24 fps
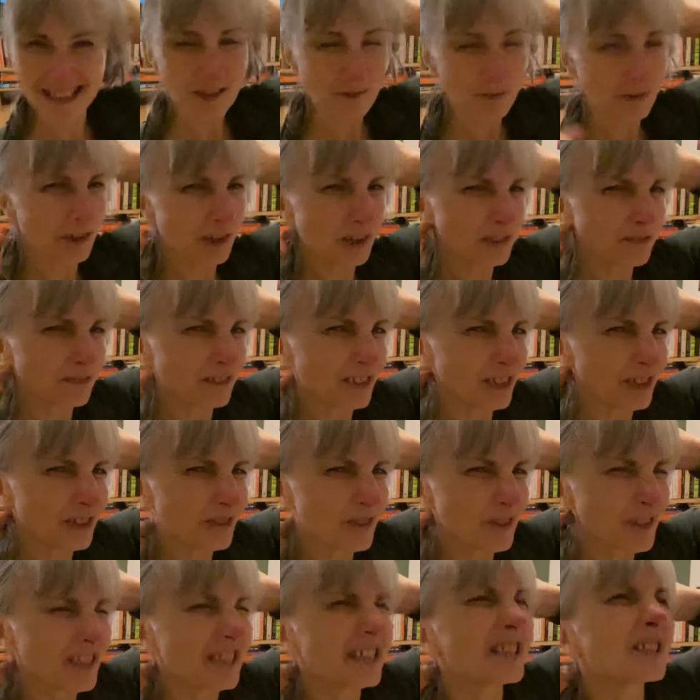so we kind of
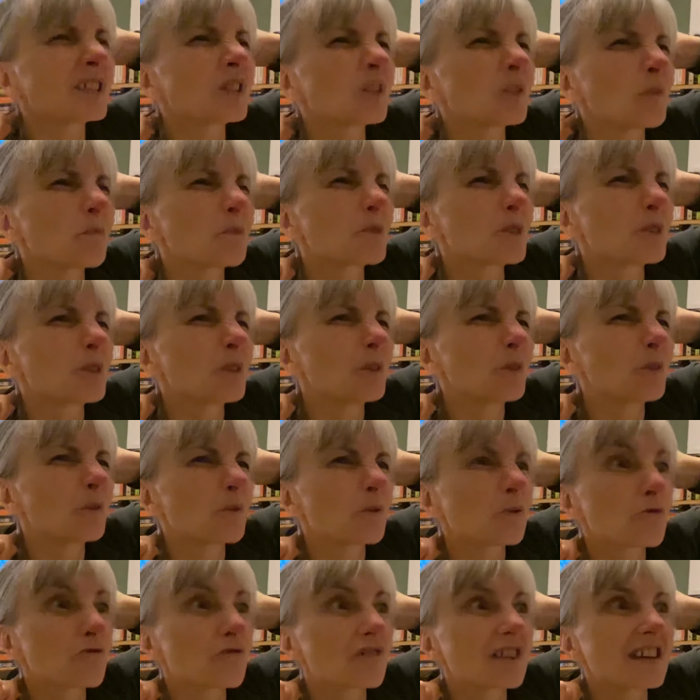lose these top two or
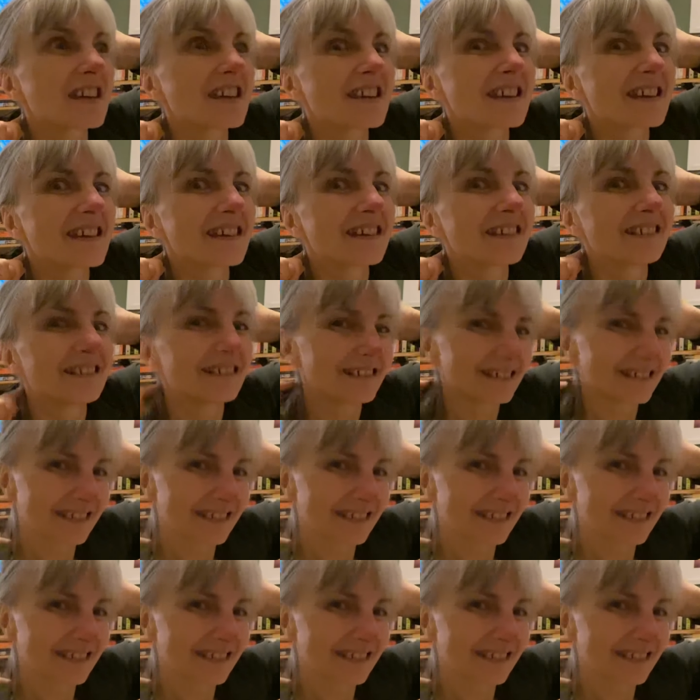three here.